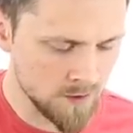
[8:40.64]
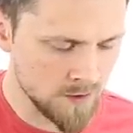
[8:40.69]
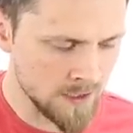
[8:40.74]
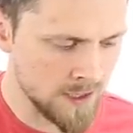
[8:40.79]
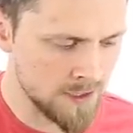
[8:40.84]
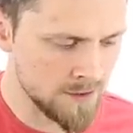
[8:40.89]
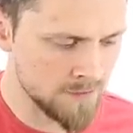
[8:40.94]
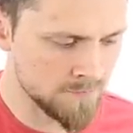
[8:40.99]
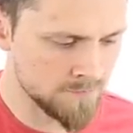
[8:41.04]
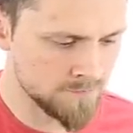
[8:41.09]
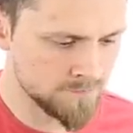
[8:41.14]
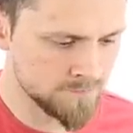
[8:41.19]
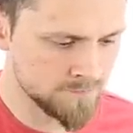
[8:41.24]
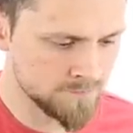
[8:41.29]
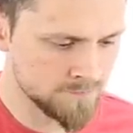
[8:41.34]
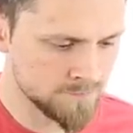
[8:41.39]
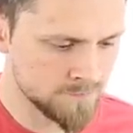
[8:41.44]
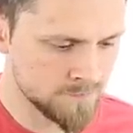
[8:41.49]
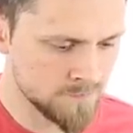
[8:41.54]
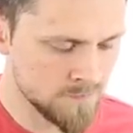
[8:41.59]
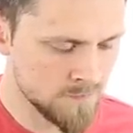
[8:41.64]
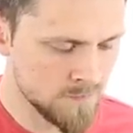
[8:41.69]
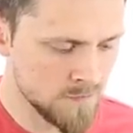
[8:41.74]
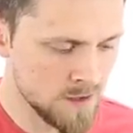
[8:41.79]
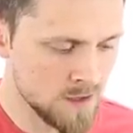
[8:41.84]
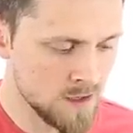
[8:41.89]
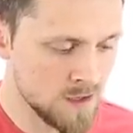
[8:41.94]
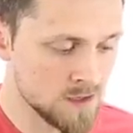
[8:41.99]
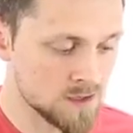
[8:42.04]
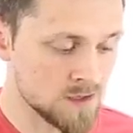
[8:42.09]
Okay,
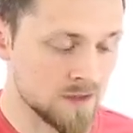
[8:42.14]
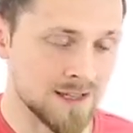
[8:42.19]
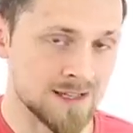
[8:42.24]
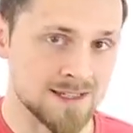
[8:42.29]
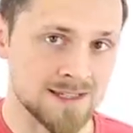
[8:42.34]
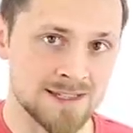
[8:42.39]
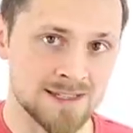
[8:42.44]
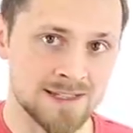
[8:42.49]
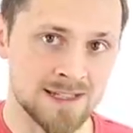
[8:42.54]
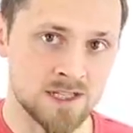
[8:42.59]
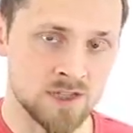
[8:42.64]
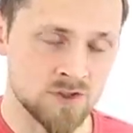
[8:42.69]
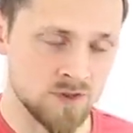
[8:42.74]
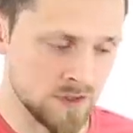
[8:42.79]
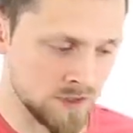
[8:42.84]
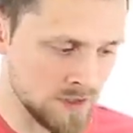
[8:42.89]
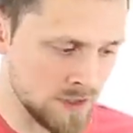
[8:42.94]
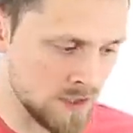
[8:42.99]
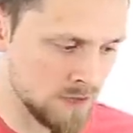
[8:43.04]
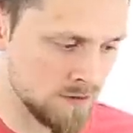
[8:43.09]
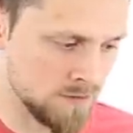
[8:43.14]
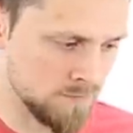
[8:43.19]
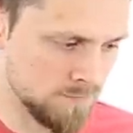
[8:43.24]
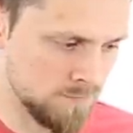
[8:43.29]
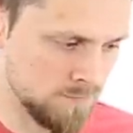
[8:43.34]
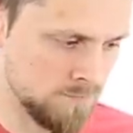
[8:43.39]
so that's the sixth string done.